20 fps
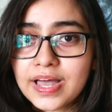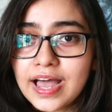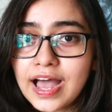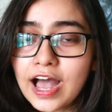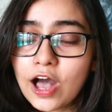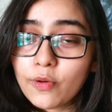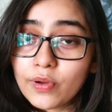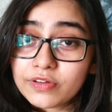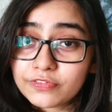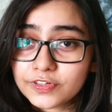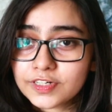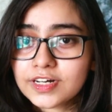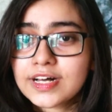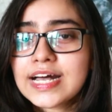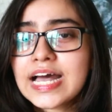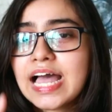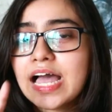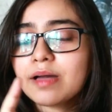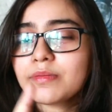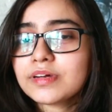However,
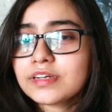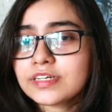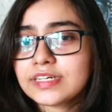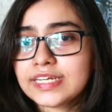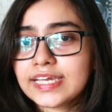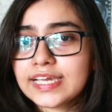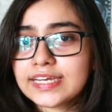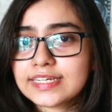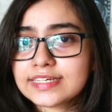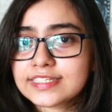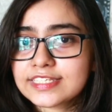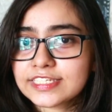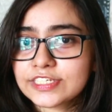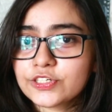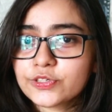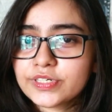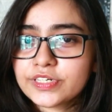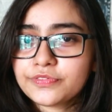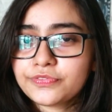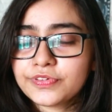I'm gonna need a
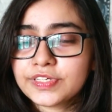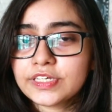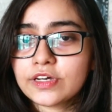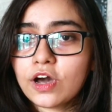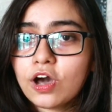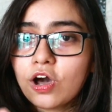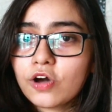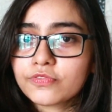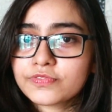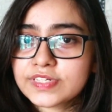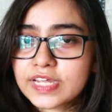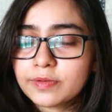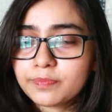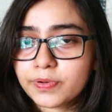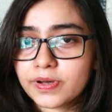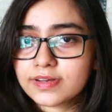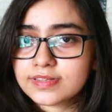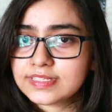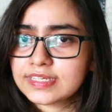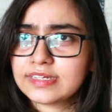security fee of
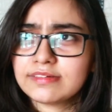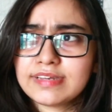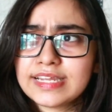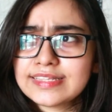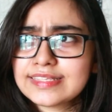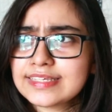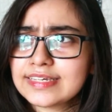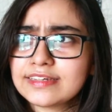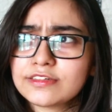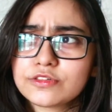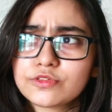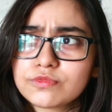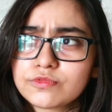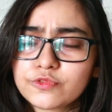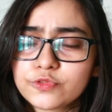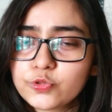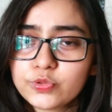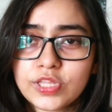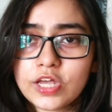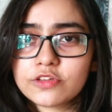10%, let's say
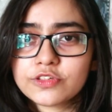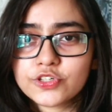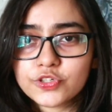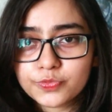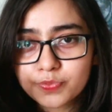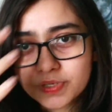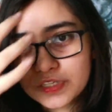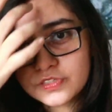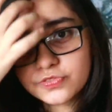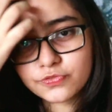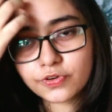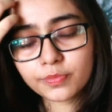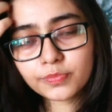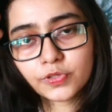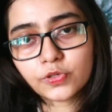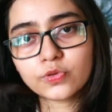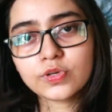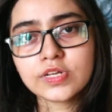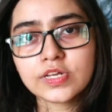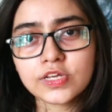2,000 rupees from
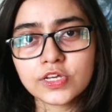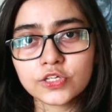you